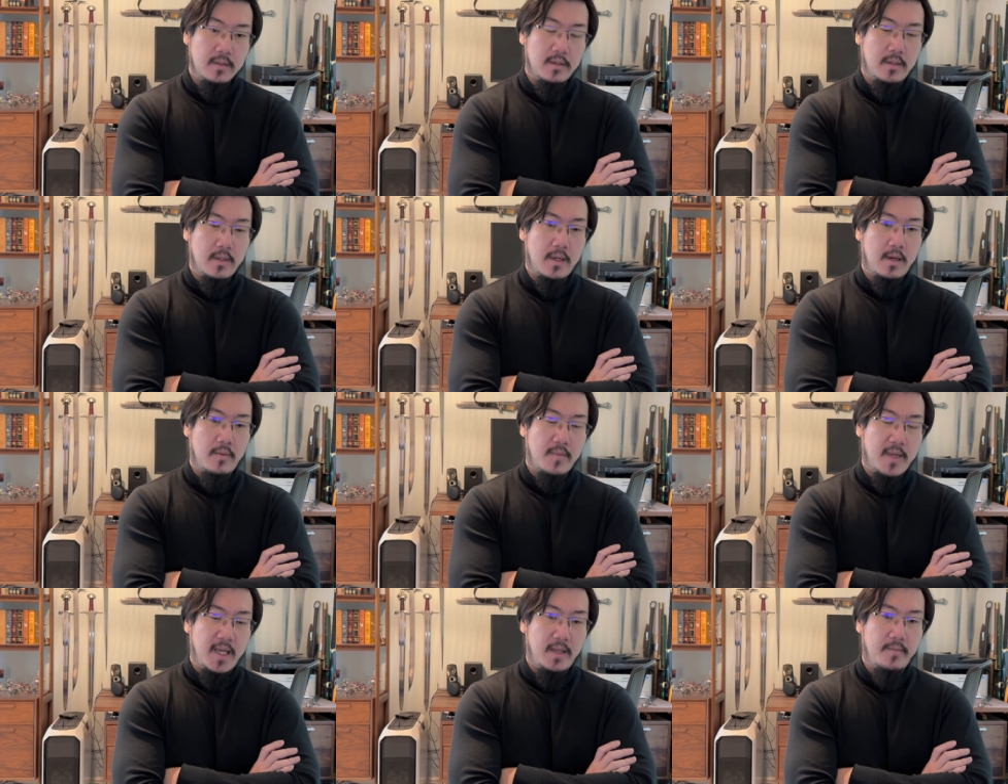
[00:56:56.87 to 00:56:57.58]
They are
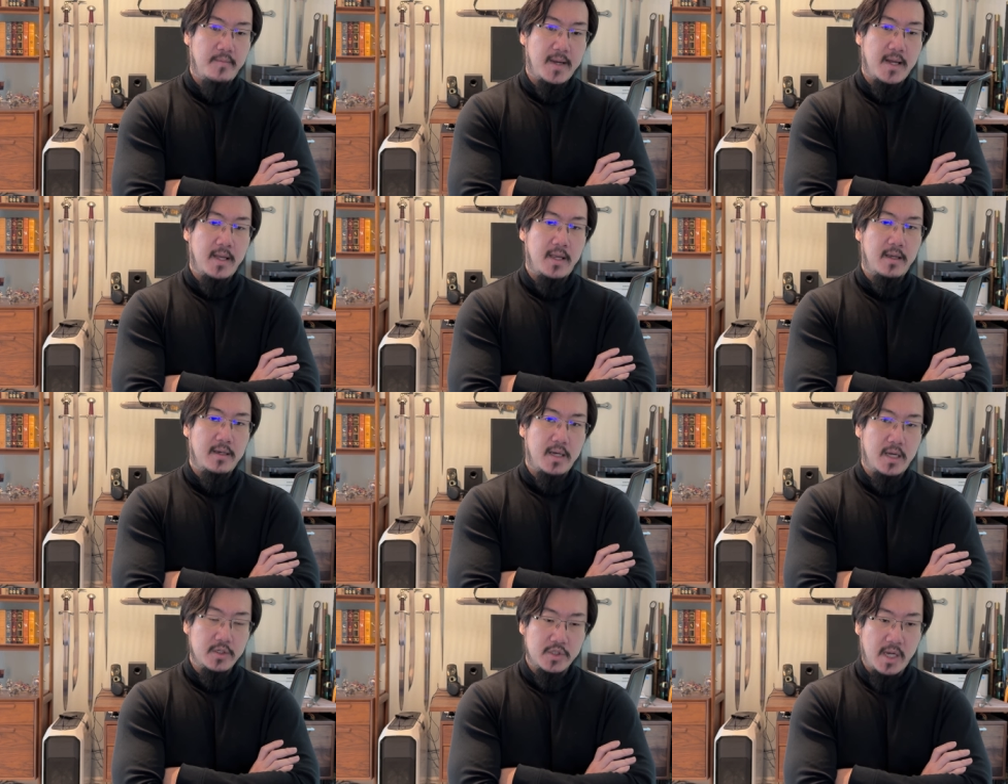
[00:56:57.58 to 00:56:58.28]
made by
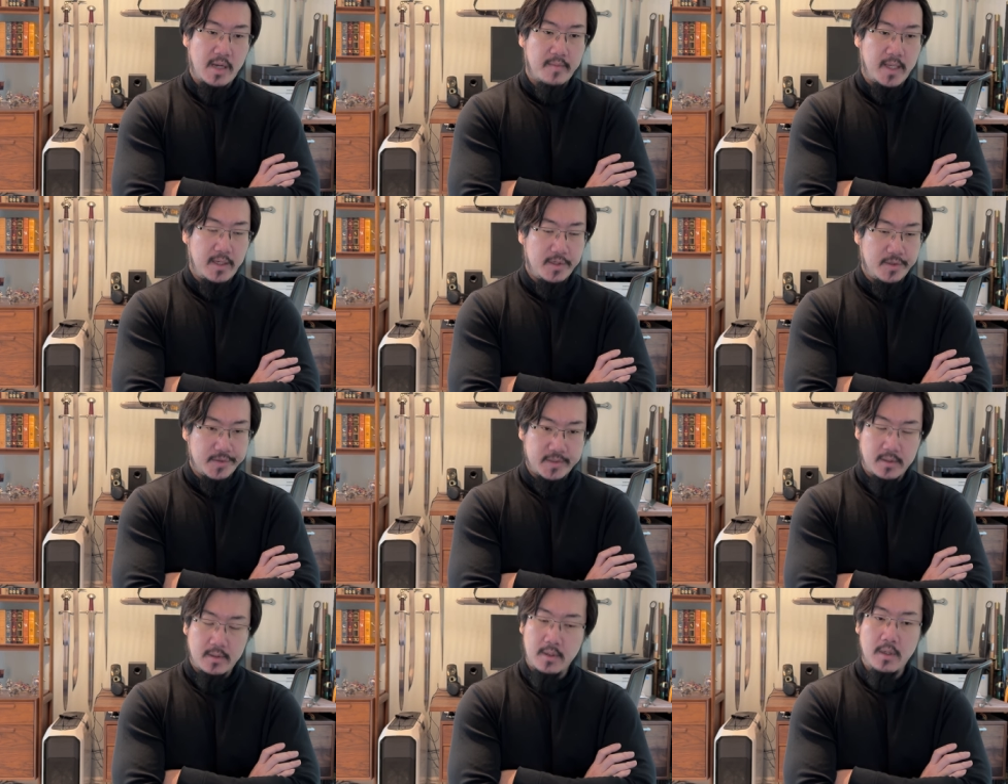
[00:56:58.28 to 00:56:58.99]
contract
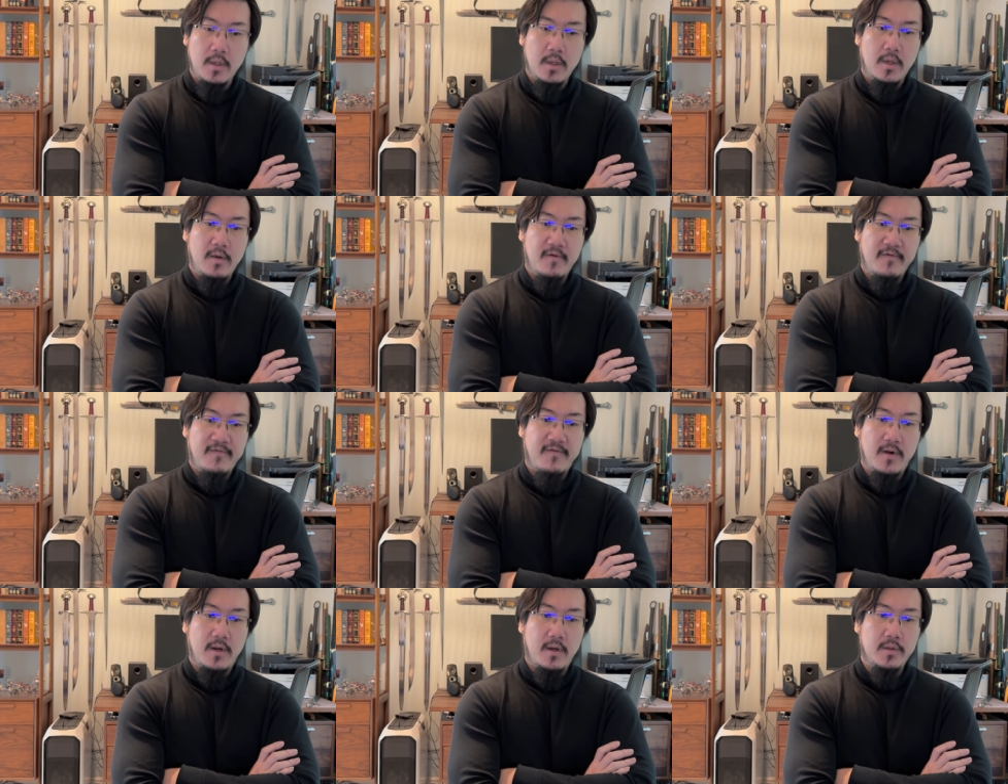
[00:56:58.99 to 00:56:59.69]
makers
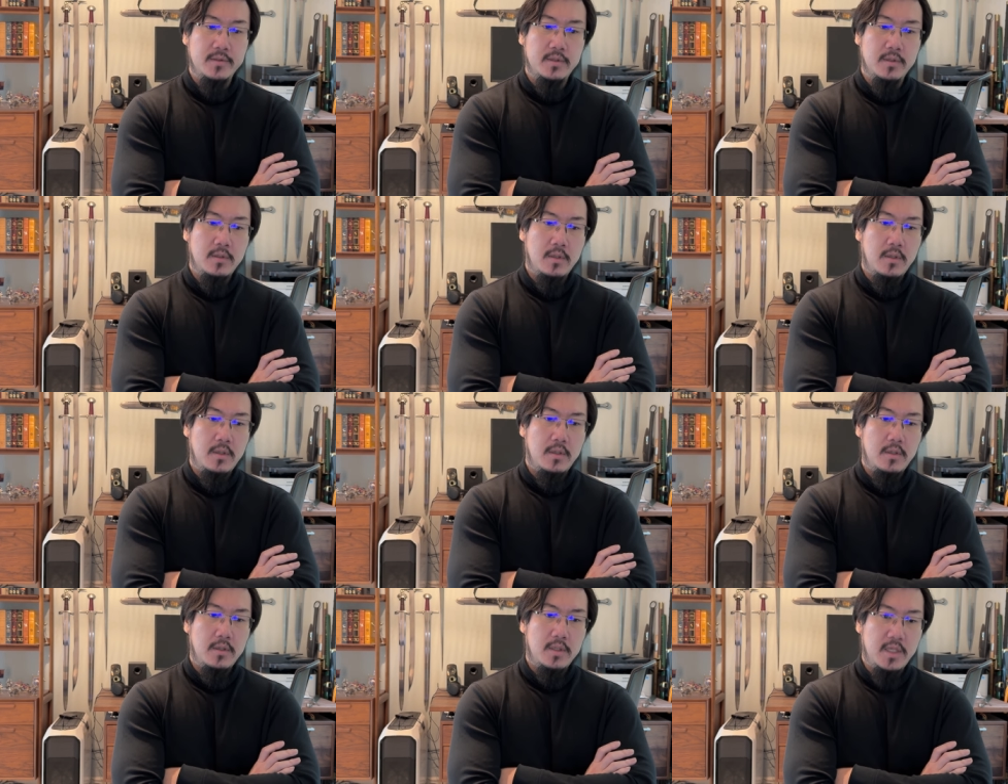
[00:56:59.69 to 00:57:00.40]
found
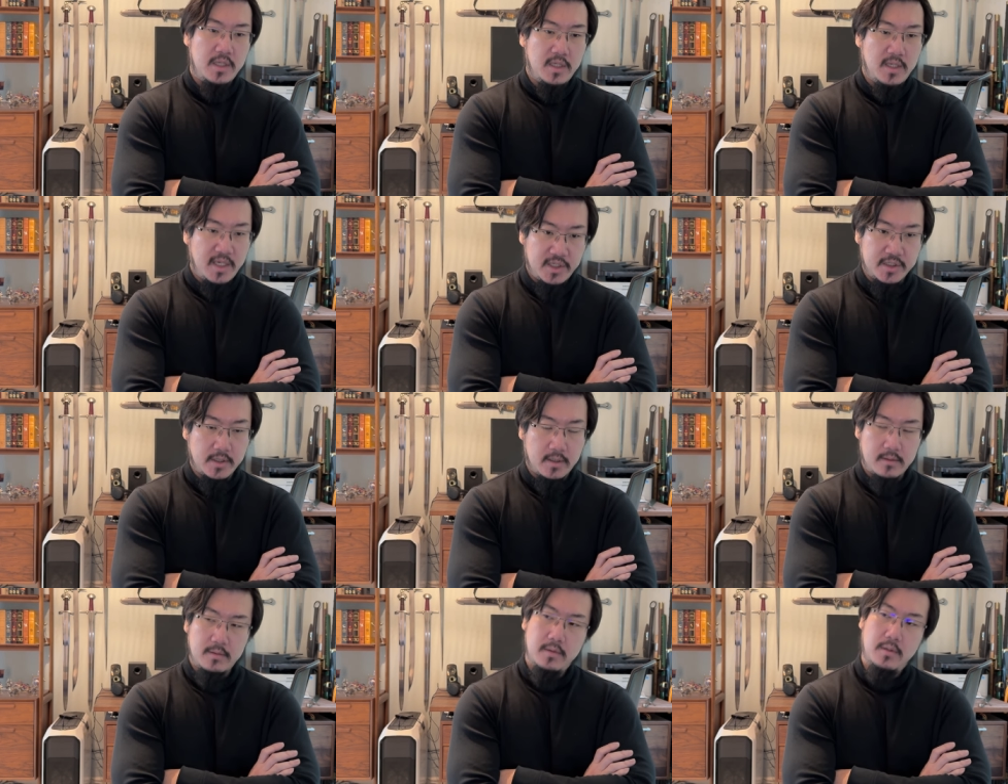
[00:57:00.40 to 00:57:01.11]
in
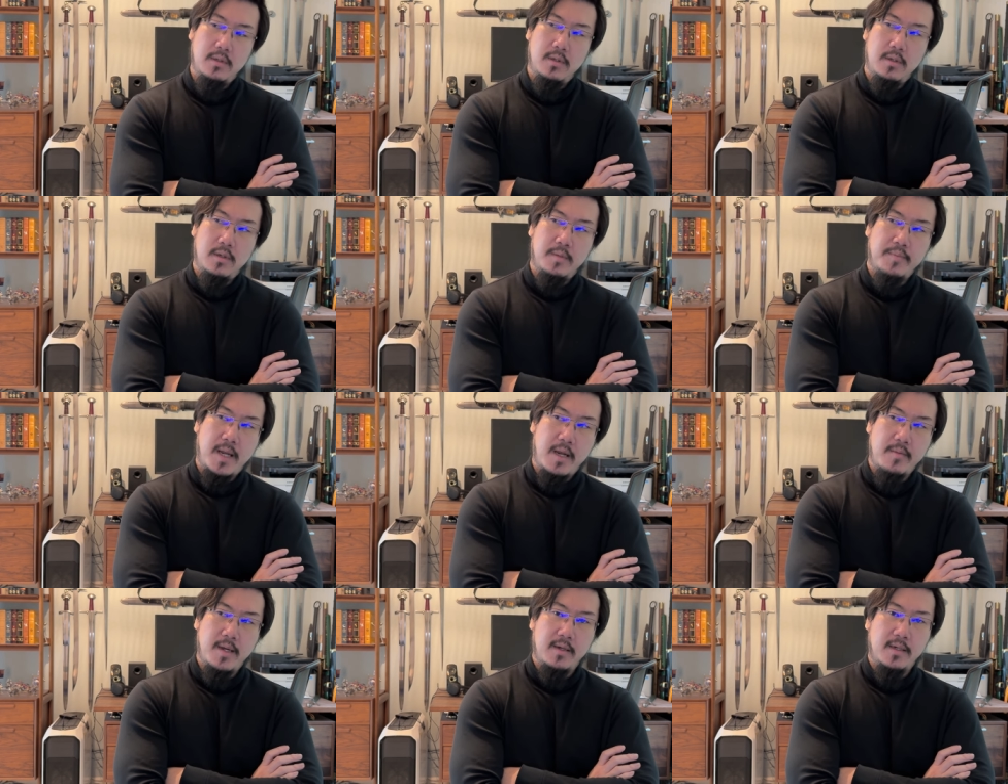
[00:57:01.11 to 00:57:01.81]
Asia,
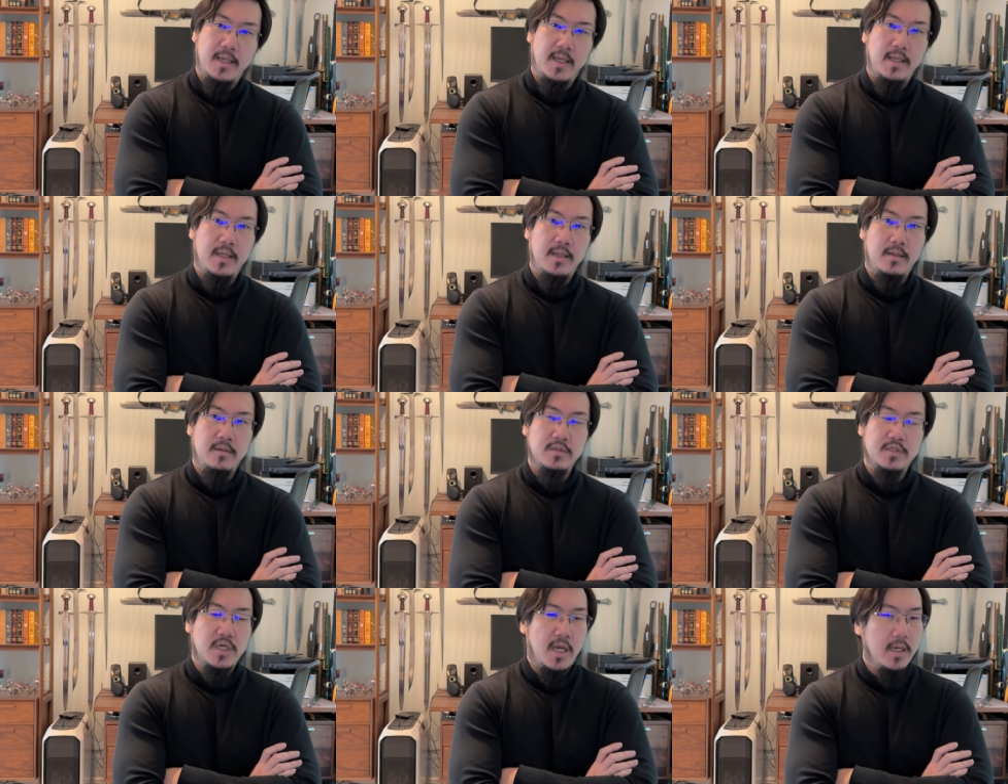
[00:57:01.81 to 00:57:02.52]
primarily
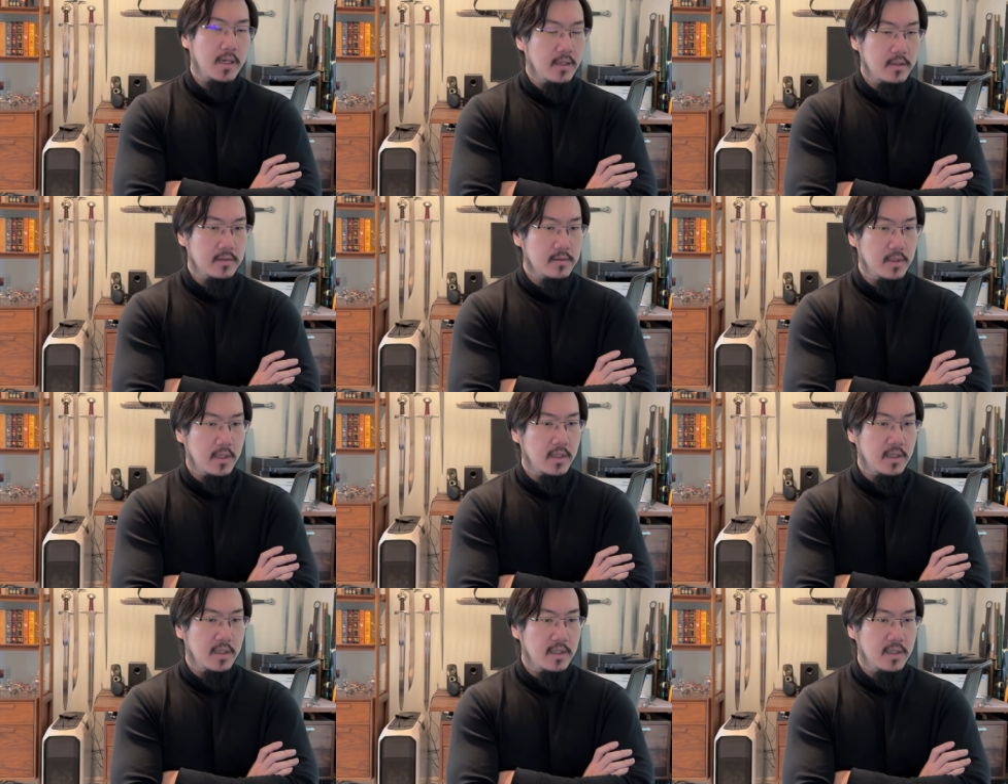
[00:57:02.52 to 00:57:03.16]
in China and